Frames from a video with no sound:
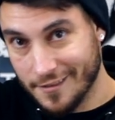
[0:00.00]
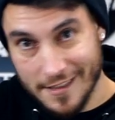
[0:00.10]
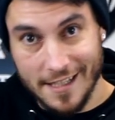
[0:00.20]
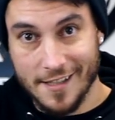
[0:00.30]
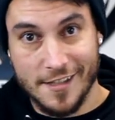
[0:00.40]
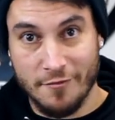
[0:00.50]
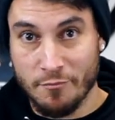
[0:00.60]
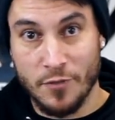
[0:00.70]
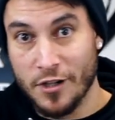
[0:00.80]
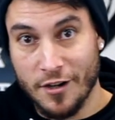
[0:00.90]
getting this stuff
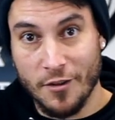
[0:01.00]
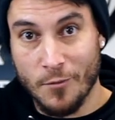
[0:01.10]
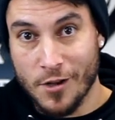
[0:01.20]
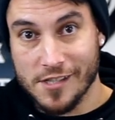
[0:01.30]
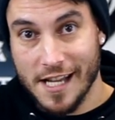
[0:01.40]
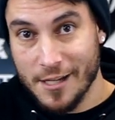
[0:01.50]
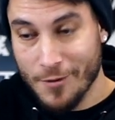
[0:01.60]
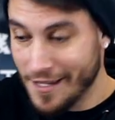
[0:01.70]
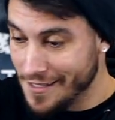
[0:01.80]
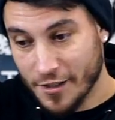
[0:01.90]
and putting it on the walls
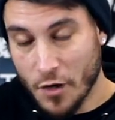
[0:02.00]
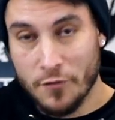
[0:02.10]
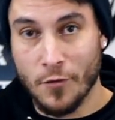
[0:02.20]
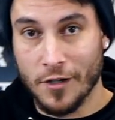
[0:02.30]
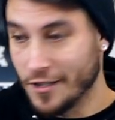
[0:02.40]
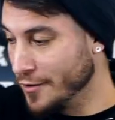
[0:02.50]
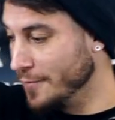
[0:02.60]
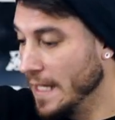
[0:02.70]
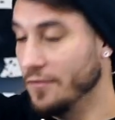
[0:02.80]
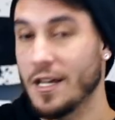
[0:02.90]
anyways, go for it,
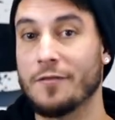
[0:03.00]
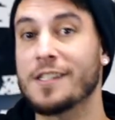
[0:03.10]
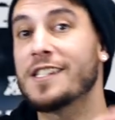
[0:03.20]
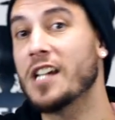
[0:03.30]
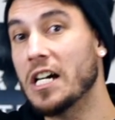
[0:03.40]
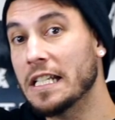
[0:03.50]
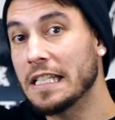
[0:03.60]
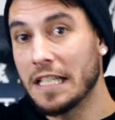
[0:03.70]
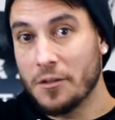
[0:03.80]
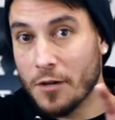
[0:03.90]
dude. If you have a
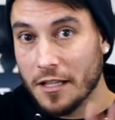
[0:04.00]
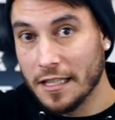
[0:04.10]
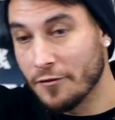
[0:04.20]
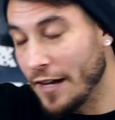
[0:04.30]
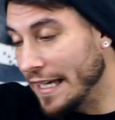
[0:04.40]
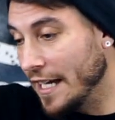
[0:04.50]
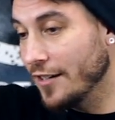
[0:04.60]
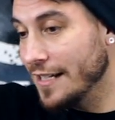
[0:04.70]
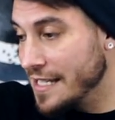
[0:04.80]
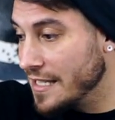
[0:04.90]
son that you want to live
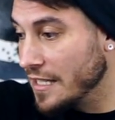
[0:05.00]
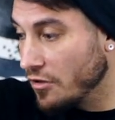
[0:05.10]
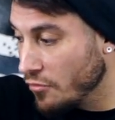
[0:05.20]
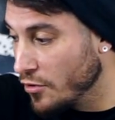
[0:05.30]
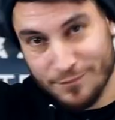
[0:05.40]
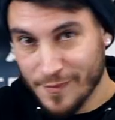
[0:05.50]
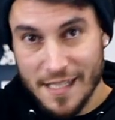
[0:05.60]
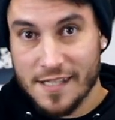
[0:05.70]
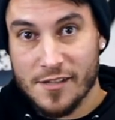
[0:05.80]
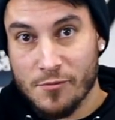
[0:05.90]
vicariously through,
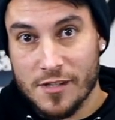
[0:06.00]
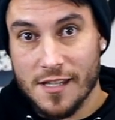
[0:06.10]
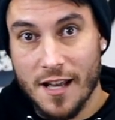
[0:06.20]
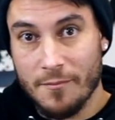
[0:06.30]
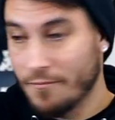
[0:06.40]
this is what's up.